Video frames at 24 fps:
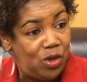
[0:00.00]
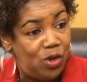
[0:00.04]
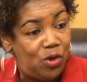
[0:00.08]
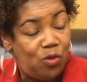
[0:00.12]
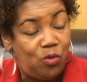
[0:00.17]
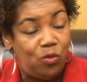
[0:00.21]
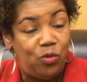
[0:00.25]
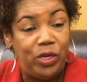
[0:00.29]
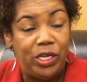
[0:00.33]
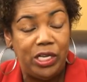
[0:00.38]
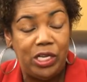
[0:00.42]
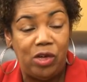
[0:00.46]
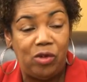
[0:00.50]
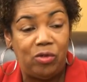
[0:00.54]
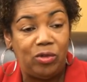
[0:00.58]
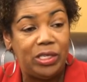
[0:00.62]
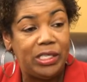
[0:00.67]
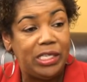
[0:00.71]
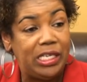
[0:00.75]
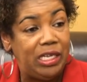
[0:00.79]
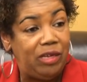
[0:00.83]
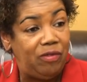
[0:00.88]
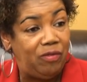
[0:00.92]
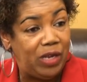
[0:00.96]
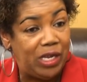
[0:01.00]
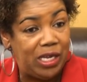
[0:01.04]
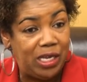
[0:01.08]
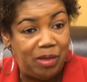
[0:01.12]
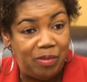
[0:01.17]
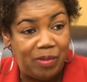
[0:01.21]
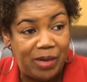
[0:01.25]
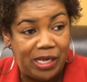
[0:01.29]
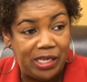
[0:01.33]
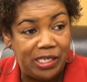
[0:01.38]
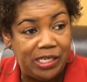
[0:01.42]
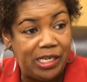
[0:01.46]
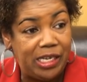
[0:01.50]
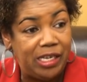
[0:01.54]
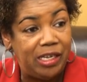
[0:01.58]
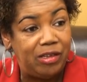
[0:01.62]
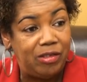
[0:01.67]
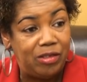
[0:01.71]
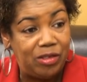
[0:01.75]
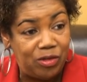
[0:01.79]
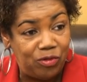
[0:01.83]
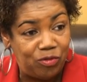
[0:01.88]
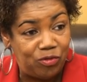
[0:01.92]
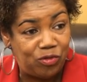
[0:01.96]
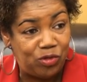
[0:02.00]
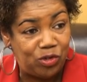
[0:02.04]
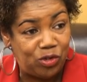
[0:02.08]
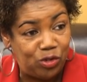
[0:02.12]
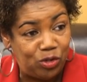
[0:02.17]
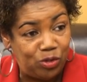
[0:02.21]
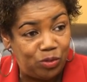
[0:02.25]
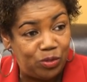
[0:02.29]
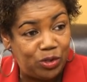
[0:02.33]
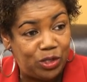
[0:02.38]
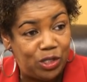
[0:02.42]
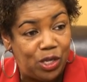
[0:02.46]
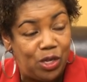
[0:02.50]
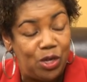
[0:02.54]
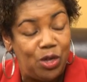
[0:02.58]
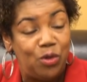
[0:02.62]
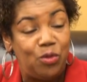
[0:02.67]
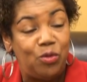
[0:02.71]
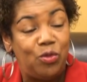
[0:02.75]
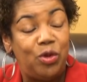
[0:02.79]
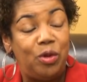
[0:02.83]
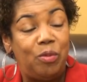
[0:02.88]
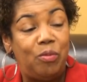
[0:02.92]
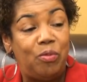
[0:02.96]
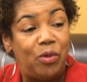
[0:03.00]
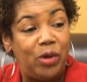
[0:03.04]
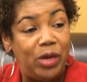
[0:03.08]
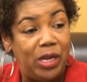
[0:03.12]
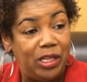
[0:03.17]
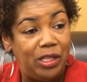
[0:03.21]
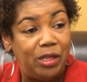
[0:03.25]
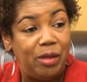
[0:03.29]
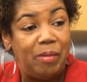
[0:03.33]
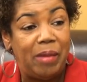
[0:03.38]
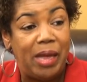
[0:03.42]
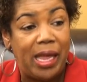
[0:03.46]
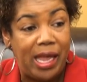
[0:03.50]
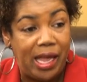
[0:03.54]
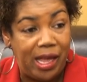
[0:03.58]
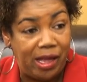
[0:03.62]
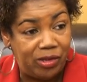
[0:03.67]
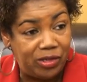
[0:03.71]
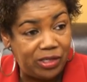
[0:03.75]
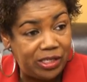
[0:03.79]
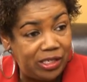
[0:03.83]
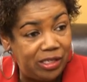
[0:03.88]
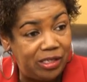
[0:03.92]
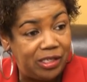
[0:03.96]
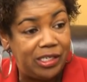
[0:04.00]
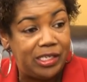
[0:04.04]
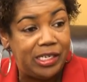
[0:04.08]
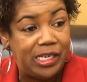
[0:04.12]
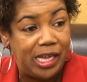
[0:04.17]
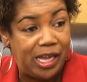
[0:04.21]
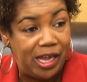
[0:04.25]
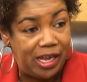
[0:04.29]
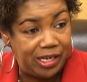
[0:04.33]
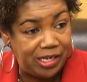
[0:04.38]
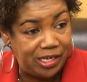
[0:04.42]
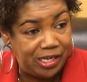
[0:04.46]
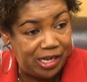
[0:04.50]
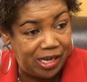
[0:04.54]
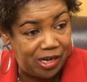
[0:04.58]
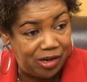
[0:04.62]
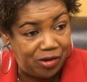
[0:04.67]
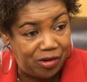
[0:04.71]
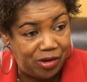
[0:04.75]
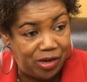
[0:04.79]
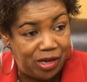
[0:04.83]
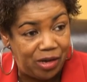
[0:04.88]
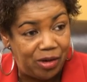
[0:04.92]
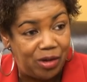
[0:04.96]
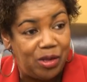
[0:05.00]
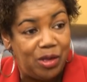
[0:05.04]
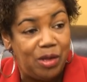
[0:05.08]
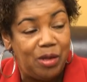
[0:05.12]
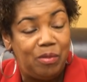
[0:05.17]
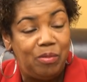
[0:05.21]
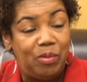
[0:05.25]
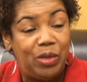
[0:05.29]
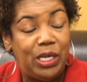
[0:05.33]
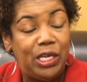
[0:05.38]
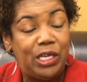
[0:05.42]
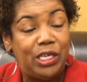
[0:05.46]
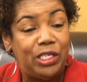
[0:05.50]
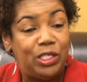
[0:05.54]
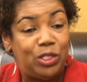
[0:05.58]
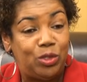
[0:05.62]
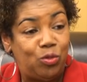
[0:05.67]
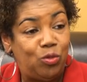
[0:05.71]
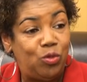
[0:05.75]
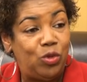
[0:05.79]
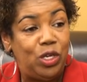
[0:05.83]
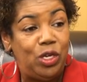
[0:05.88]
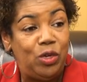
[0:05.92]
We don't leave anybody in the rooms. We bring them out to the dining area because we